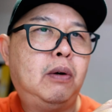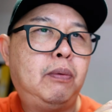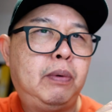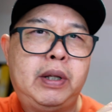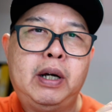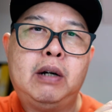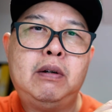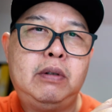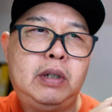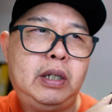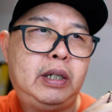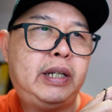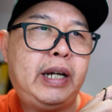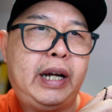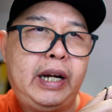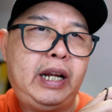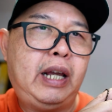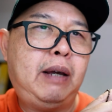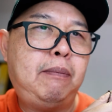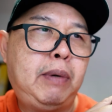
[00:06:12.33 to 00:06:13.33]
without the
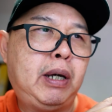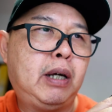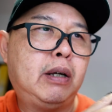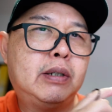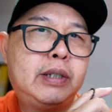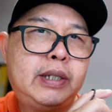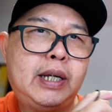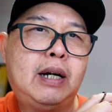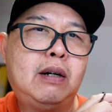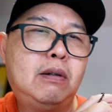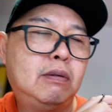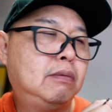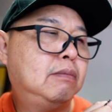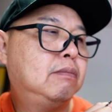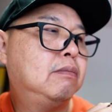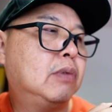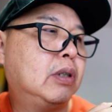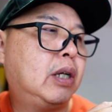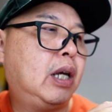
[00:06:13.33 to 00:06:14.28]
dynamic sound.